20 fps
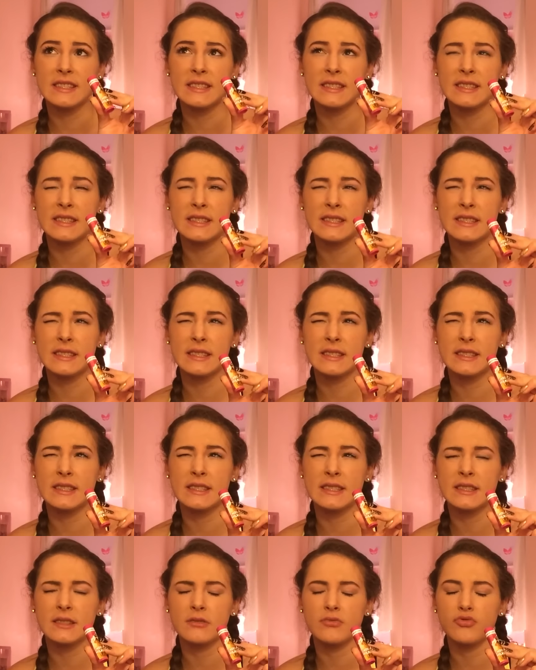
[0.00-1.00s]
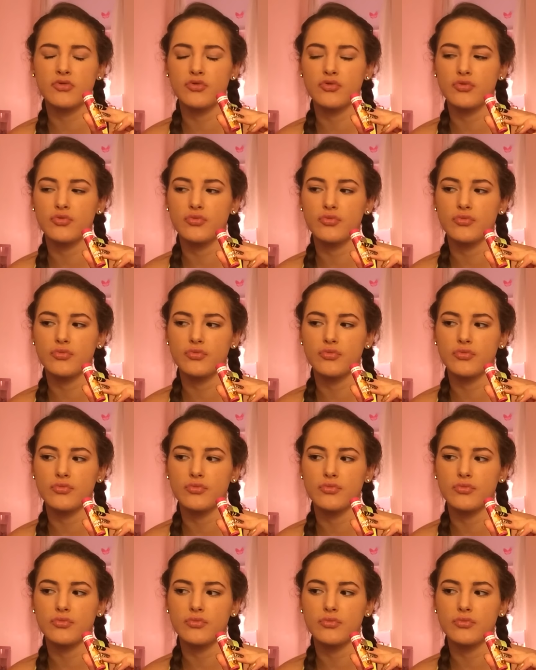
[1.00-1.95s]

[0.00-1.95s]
[no speech]